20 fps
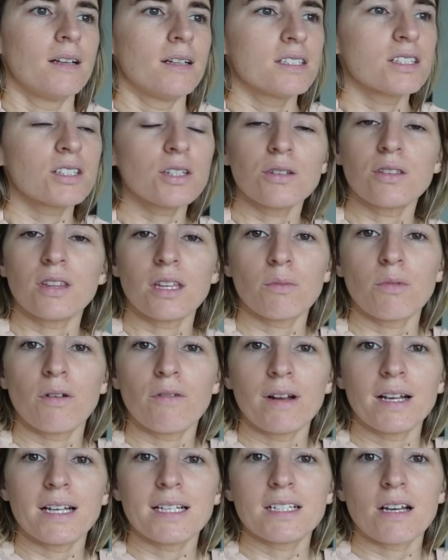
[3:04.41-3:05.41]
It's a good thing we
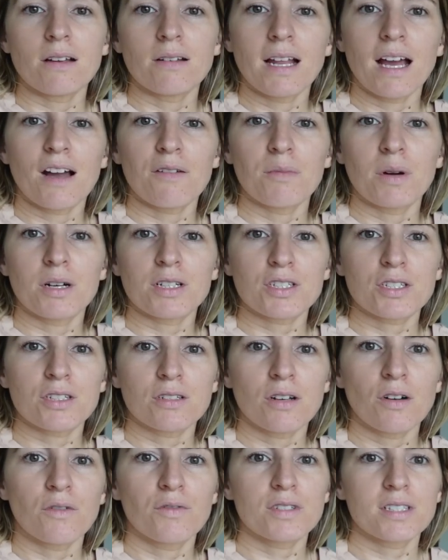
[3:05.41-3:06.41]
really don't have much
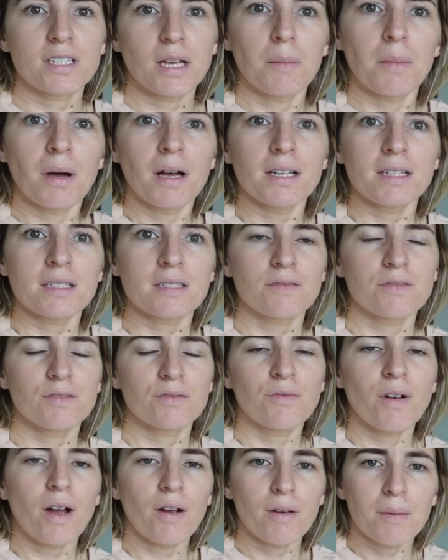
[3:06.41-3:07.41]
of a summer. It's
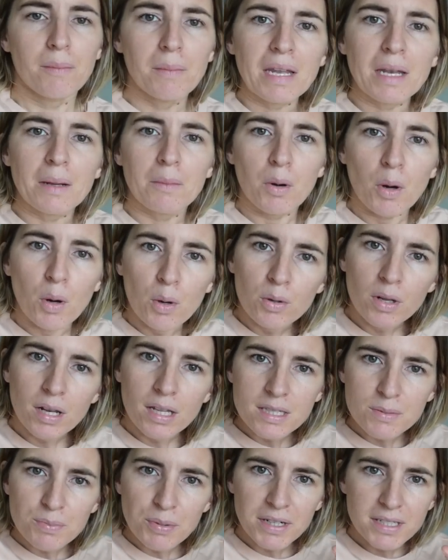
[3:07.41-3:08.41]
just very minimal.
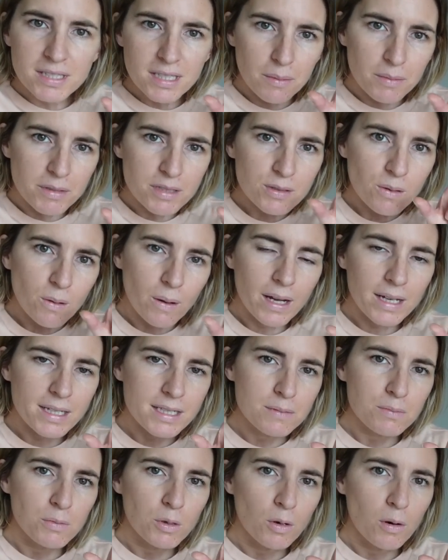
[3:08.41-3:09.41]
Like spring summer is quite a
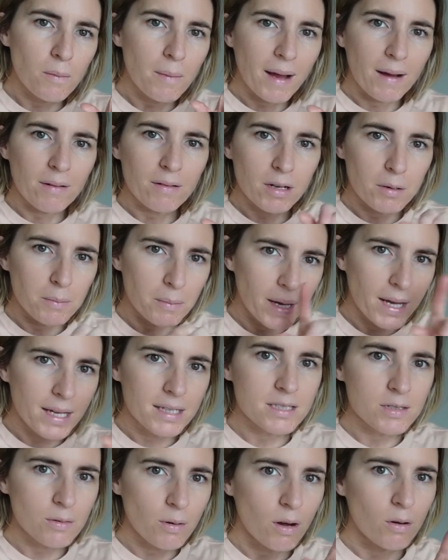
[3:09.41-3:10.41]
small amount
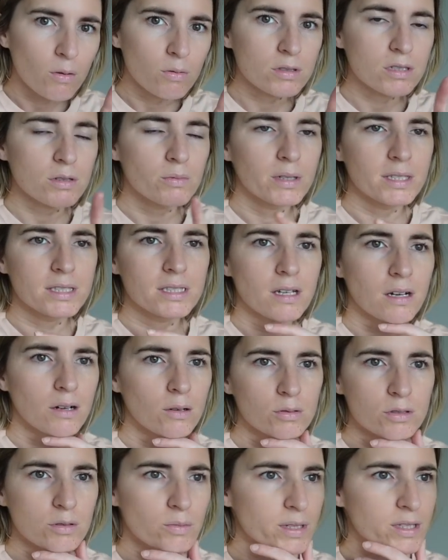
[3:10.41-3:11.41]
compared to our autumn winter.
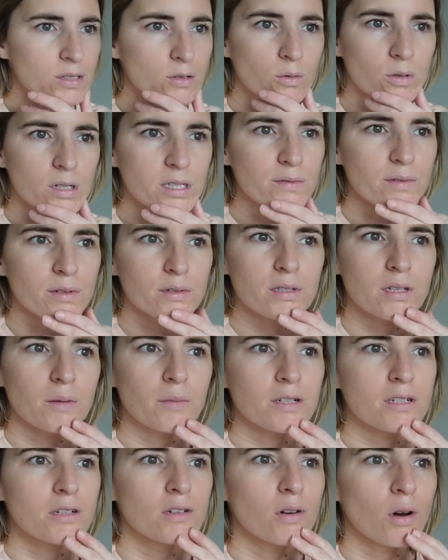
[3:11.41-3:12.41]
Autumn winter always feels so
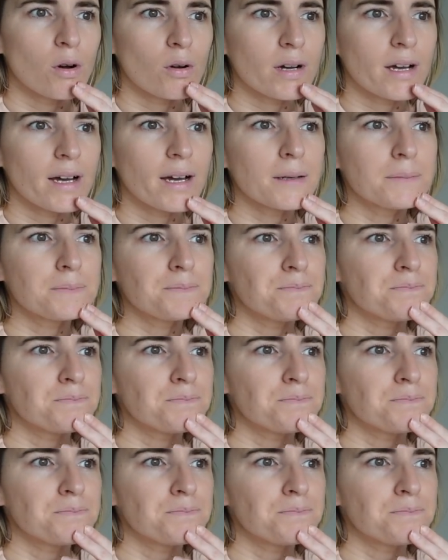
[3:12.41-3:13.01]
much longer.